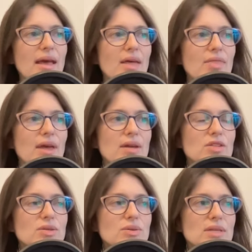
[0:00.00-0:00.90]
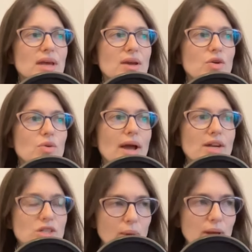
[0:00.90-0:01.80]
And then as soon as I
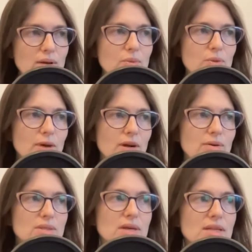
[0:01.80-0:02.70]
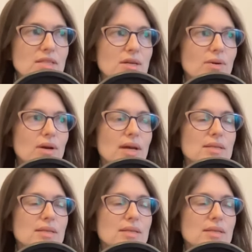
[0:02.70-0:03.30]
graduated with my neuroscience degree,